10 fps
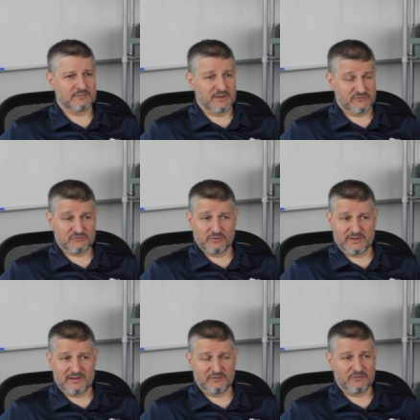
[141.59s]

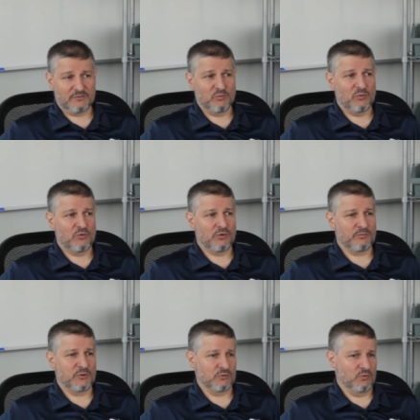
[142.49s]
install a hell of a lot more
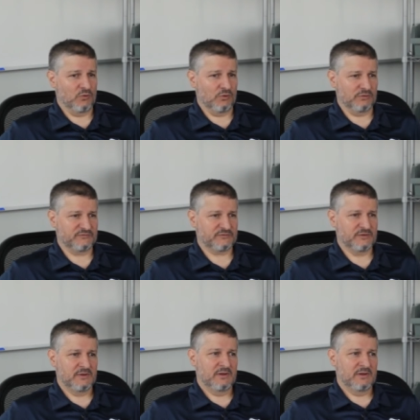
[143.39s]
put walls